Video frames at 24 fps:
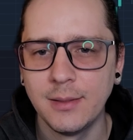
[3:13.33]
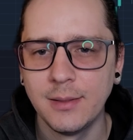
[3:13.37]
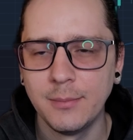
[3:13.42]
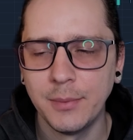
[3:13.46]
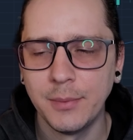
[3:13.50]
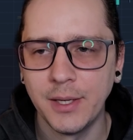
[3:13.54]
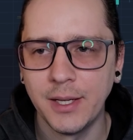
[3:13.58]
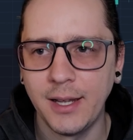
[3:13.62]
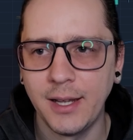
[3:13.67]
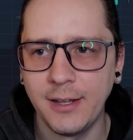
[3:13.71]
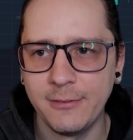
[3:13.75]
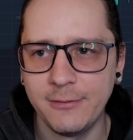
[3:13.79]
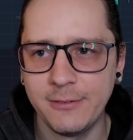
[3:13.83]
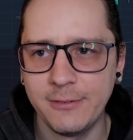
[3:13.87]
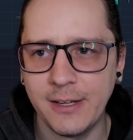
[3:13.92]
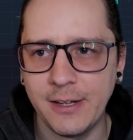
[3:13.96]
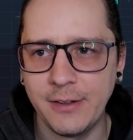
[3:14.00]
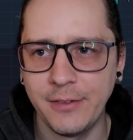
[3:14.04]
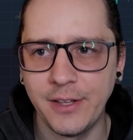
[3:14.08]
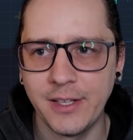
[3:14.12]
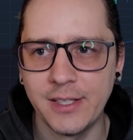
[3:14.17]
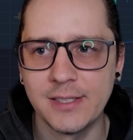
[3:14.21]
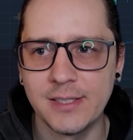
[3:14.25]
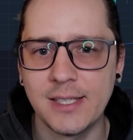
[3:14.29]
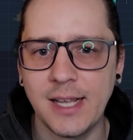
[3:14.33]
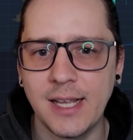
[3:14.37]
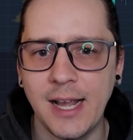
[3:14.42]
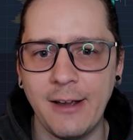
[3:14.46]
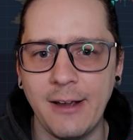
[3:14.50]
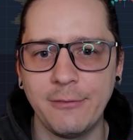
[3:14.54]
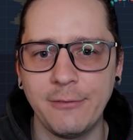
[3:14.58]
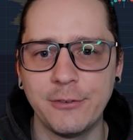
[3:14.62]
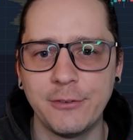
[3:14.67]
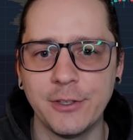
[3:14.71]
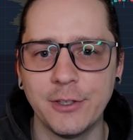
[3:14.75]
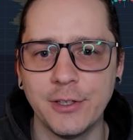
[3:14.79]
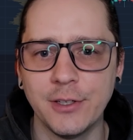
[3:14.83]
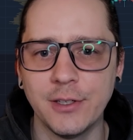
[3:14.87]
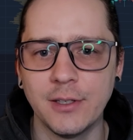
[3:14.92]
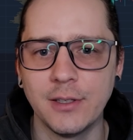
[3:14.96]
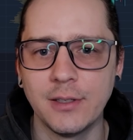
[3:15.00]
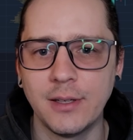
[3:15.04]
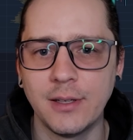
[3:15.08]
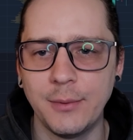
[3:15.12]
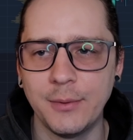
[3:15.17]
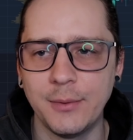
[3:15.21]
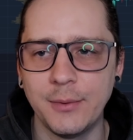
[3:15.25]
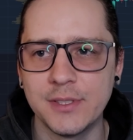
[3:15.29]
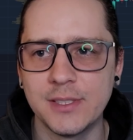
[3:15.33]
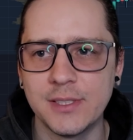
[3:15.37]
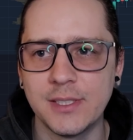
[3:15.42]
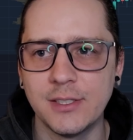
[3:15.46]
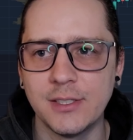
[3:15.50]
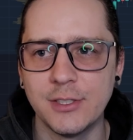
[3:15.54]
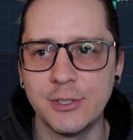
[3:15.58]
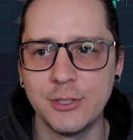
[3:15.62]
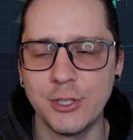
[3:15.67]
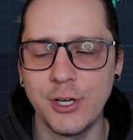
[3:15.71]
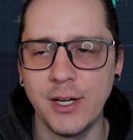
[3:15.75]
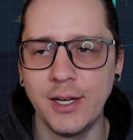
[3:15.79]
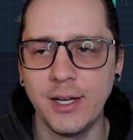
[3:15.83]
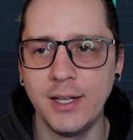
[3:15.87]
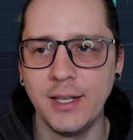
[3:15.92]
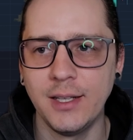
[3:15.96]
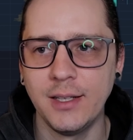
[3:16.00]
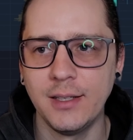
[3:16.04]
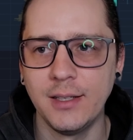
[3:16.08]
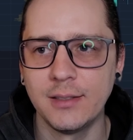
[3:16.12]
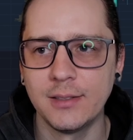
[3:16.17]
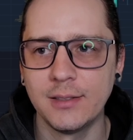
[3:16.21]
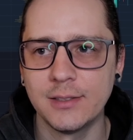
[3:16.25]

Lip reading: but I found this after I was done trading.